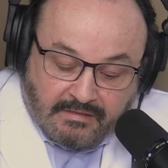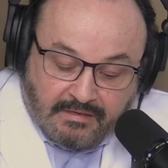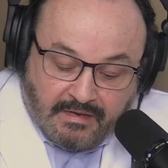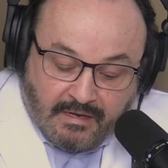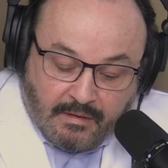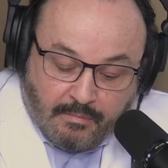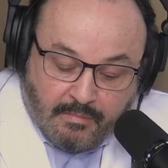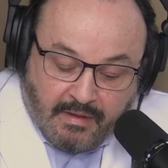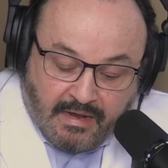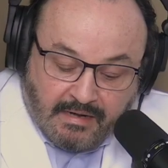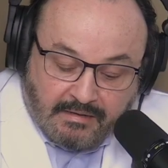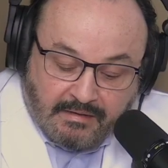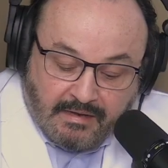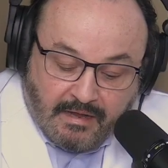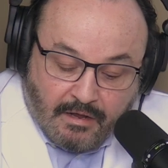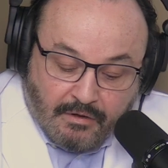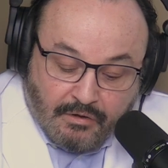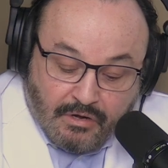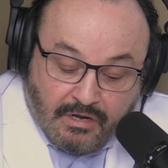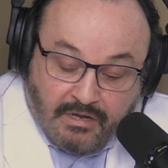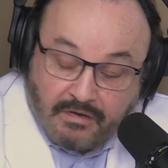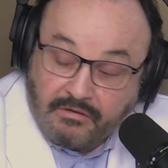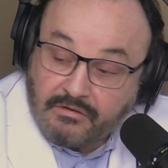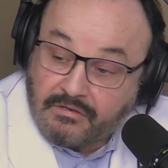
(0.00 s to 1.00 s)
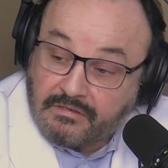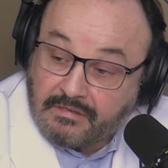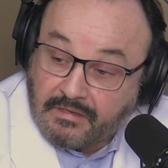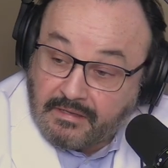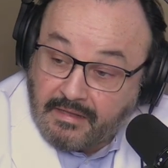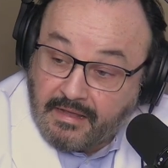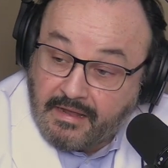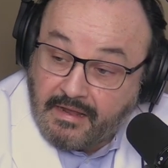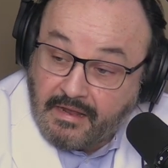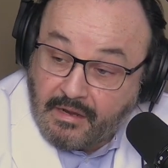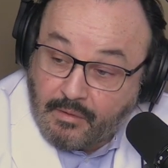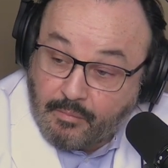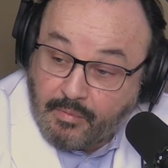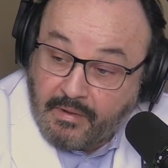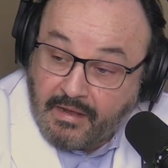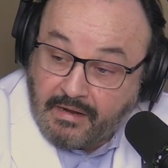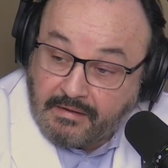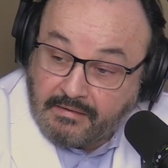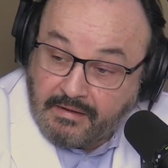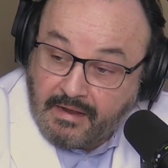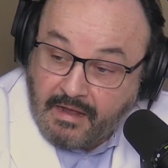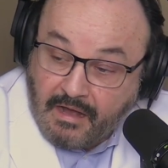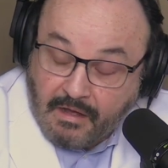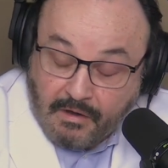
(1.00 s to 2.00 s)
skin back down. You can just lay it
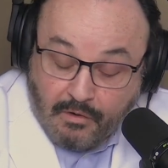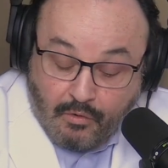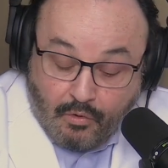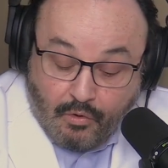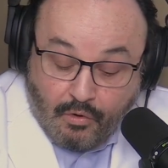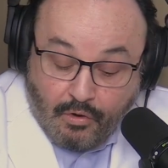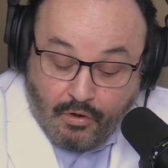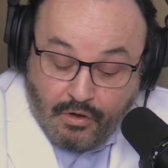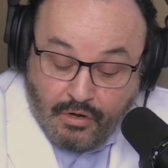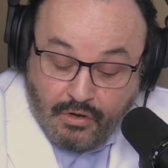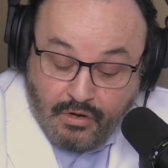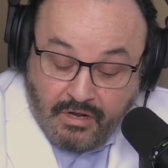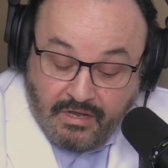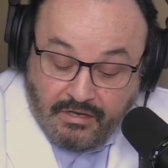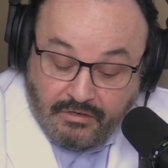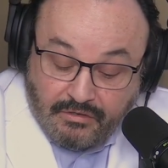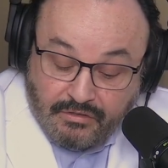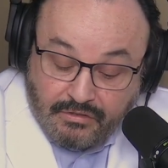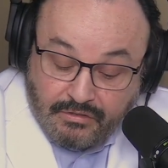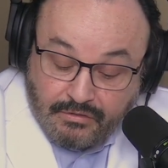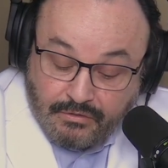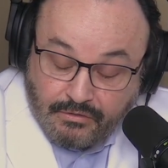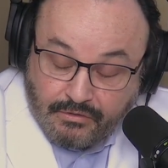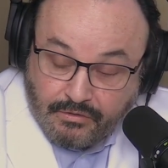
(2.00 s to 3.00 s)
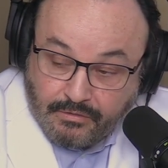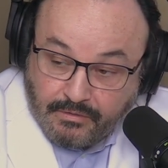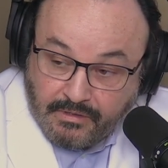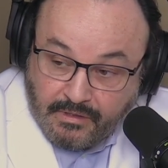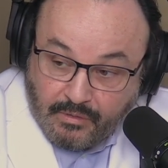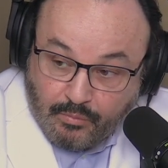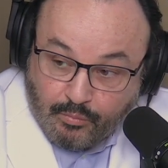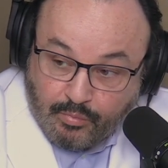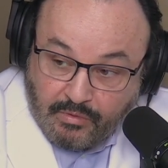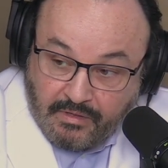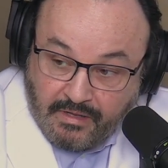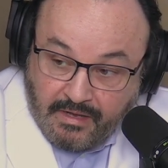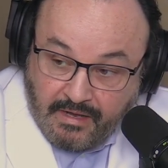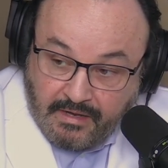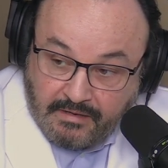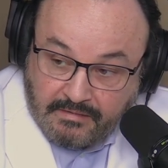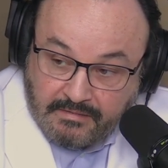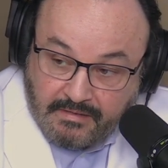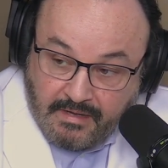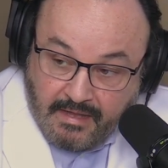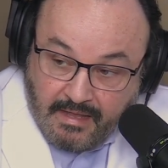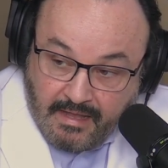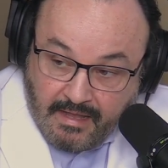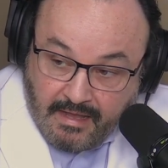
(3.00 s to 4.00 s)
back down, or you can suture it in
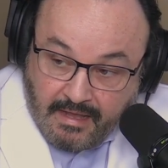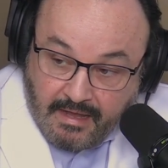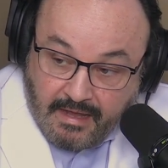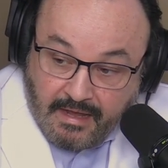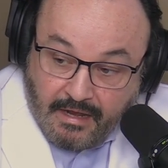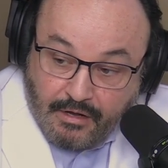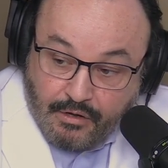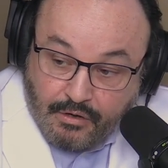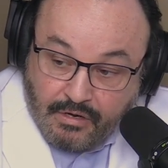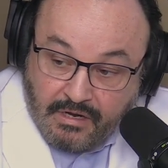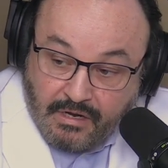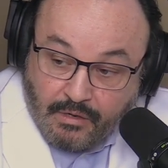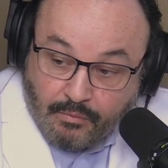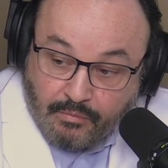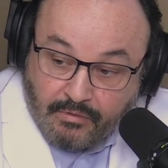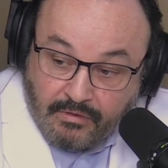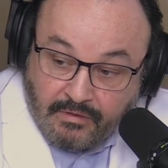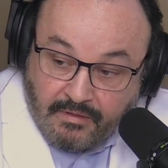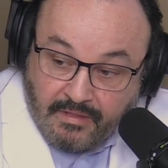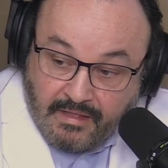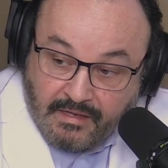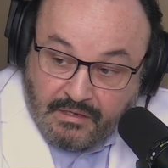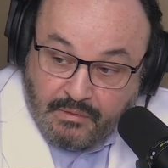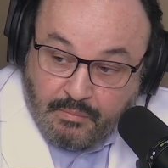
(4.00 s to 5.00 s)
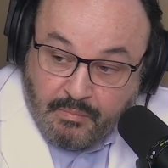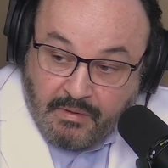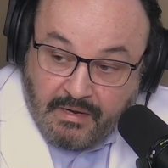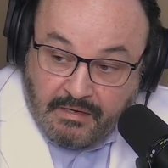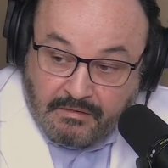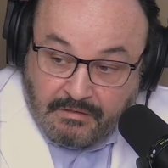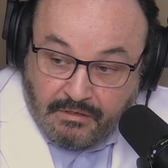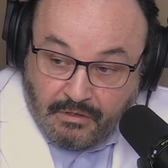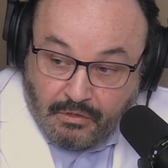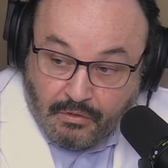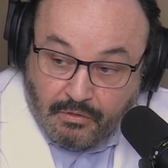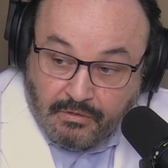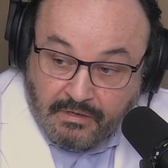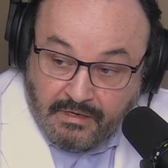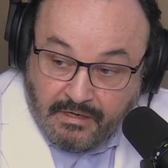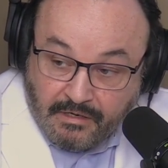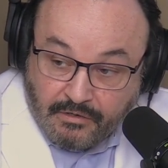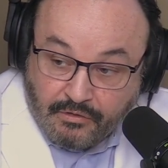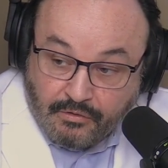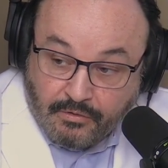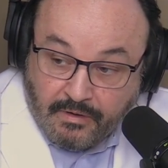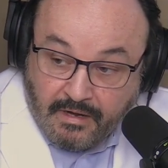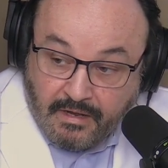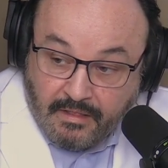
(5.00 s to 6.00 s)
place, and you get rid of that space. You don't need a
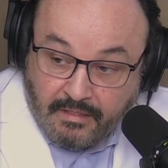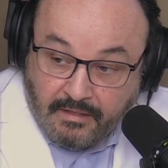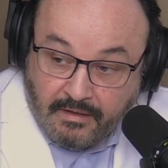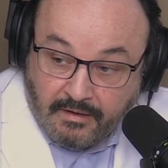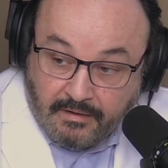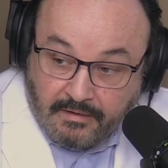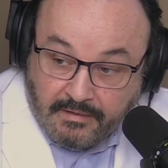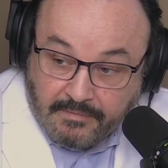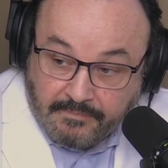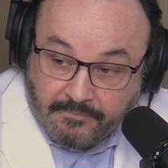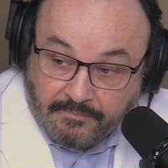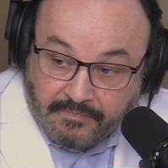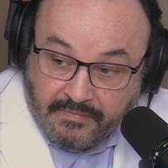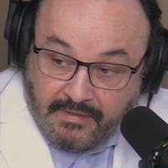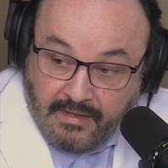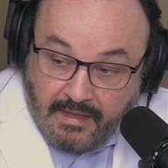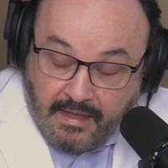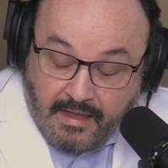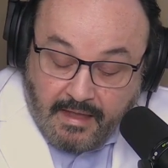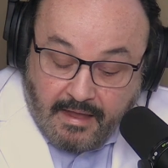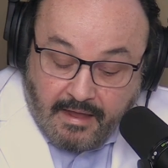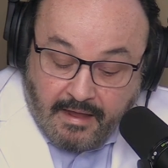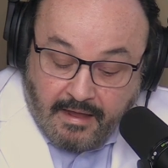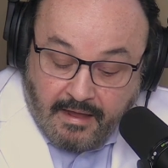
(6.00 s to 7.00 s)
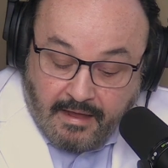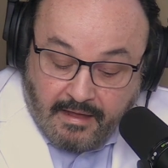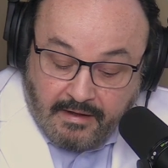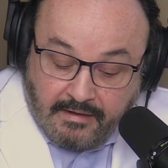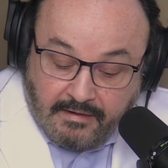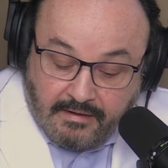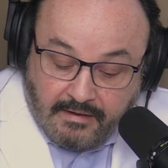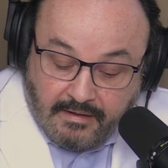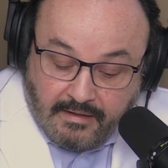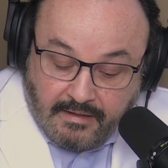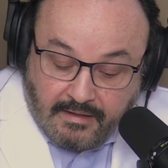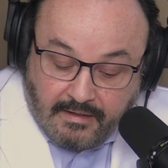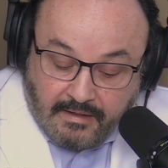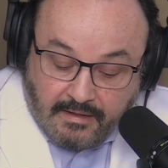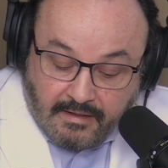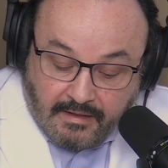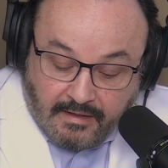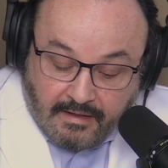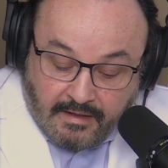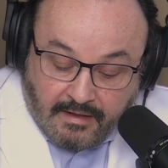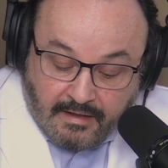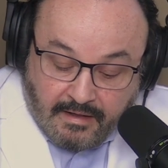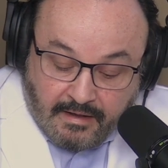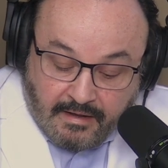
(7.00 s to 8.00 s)
drain there, and
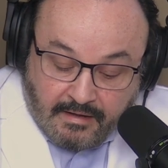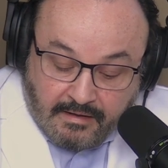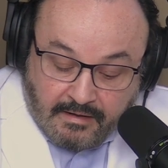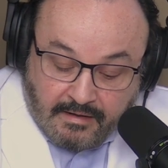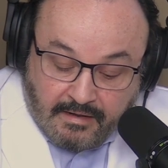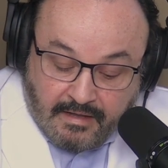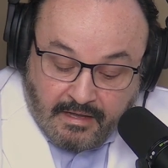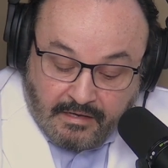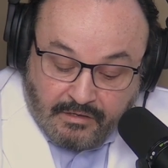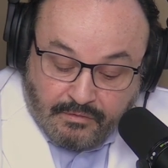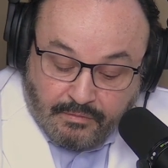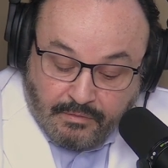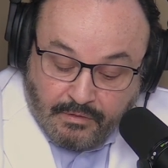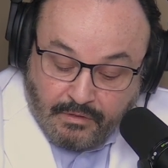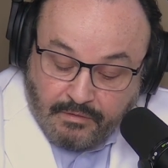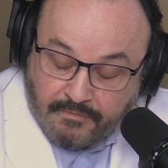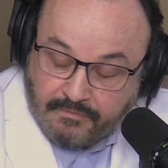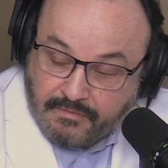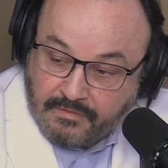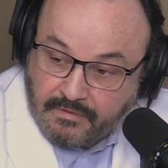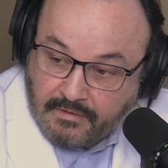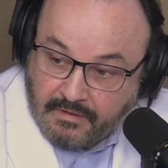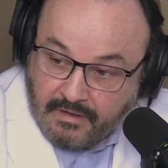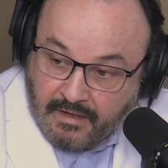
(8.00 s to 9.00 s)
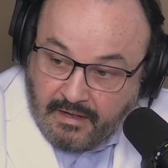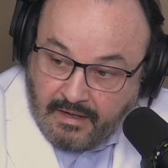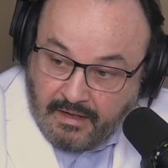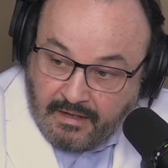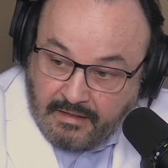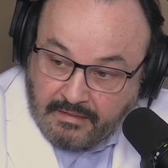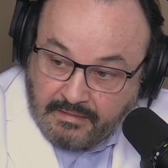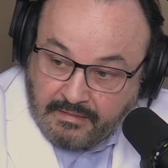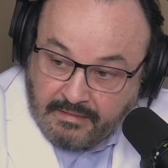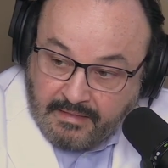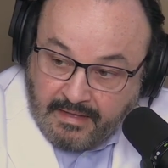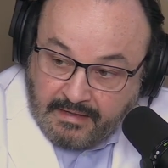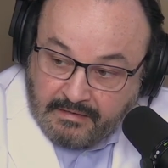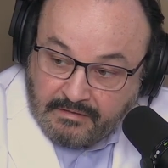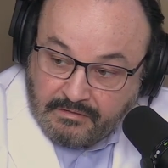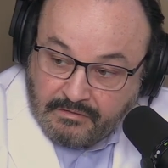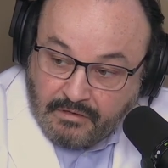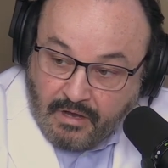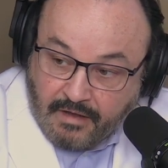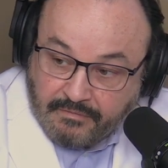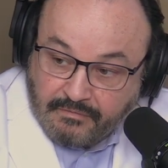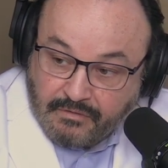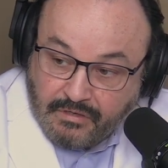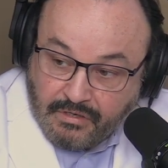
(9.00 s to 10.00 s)
it gets rid of that
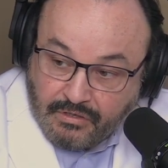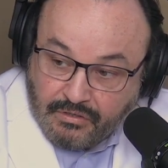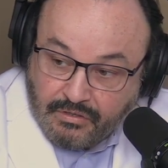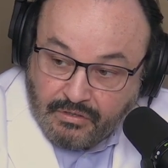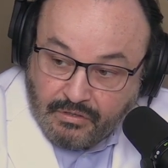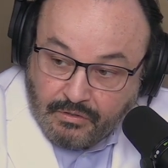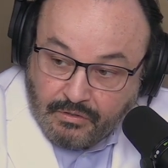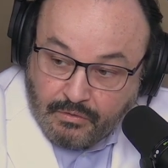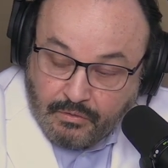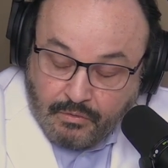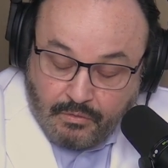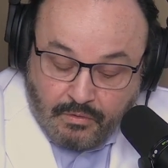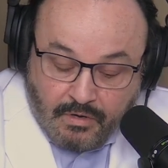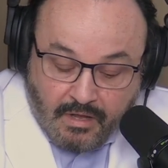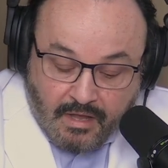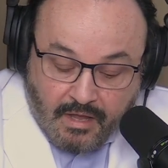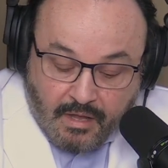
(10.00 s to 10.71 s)
soft tissue